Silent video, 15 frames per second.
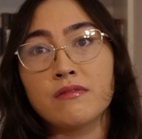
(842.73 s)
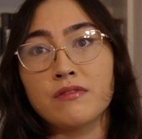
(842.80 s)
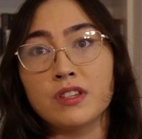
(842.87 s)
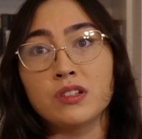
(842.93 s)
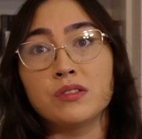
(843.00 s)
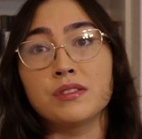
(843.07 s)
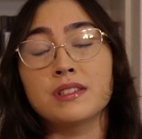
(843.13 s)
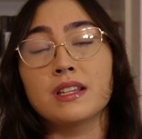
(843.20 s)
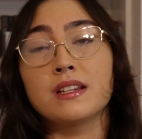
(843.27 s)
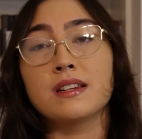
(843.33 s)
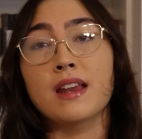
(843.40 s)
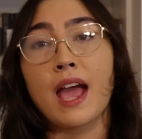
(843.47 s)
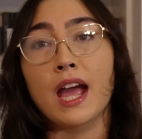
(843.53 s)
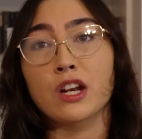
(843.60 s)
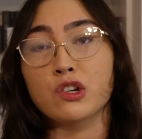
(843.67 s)
feels
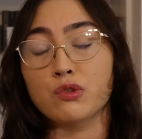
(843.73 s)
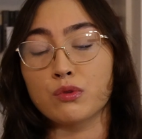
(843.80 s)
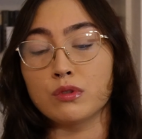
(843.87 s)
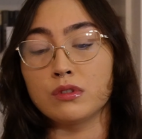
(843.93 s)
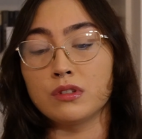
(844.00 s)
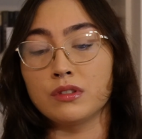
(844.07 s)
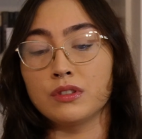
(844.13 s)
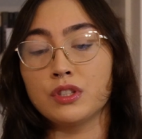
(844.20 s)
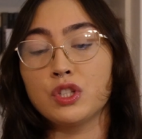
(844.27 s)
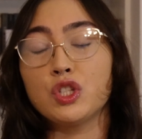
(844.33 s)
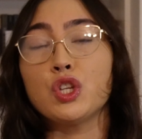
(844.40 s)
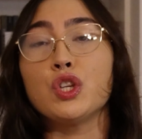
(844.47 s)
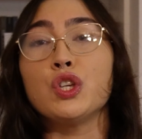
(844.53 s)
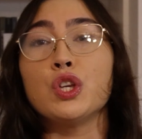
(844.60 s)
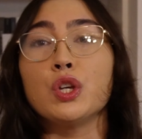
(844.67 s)
natural
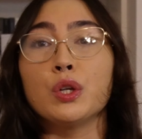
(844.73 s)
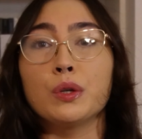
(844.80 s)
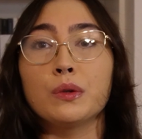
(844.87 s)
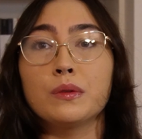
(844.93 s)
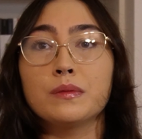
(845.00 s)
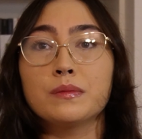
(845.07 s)
to you.